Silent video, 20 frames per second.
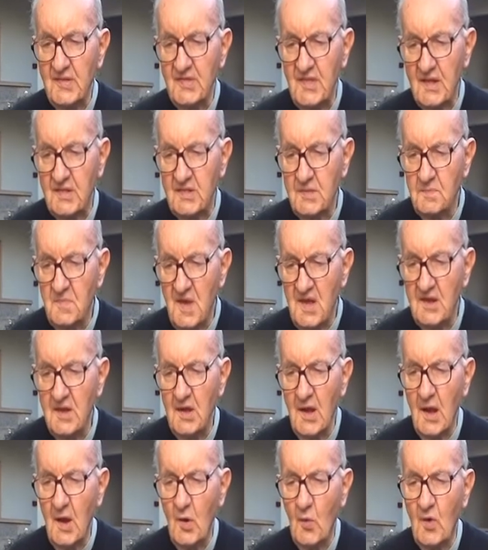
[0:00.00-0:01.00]
that
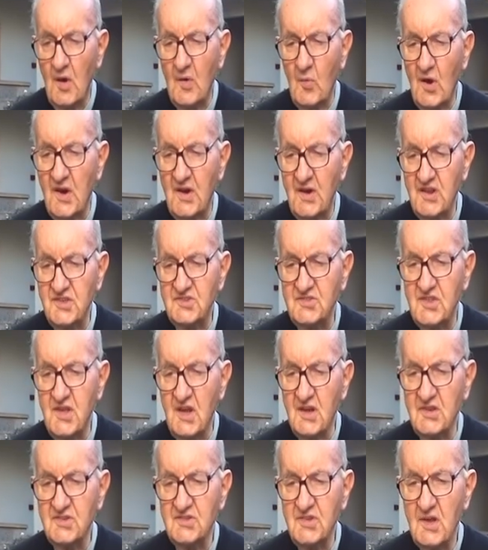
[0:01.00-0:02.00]
many of our
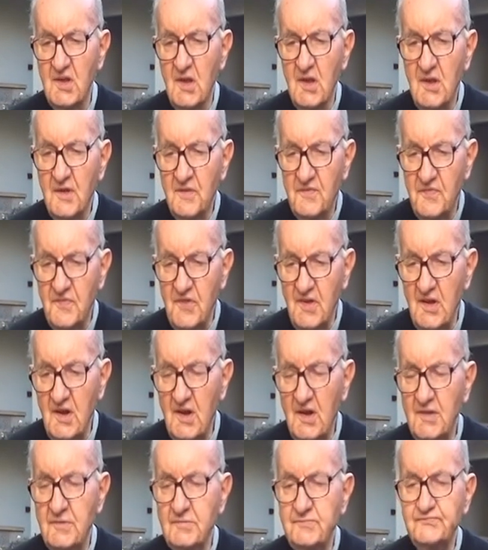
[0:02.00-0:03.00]
Christians feel
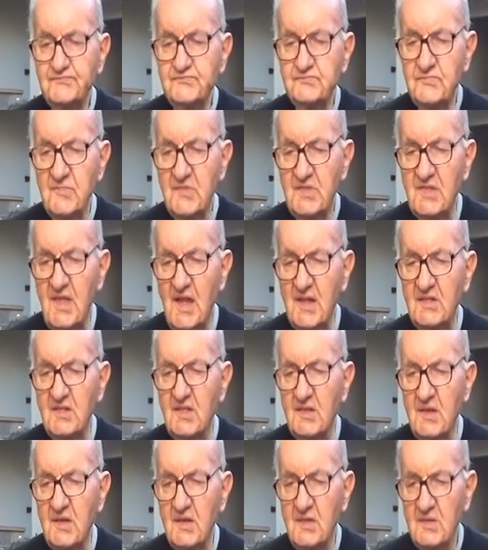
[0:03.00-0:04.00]
that
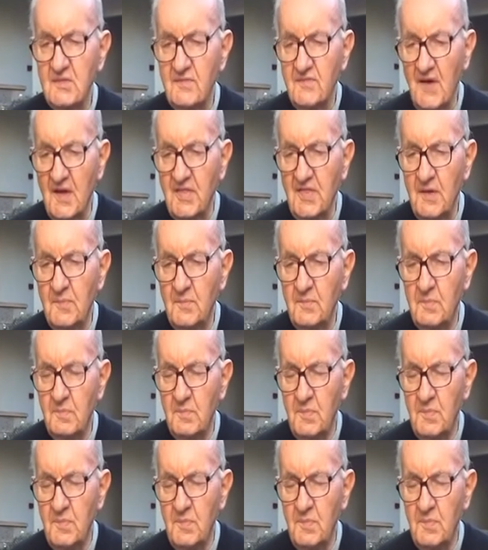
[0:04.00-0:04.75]
uh, Father,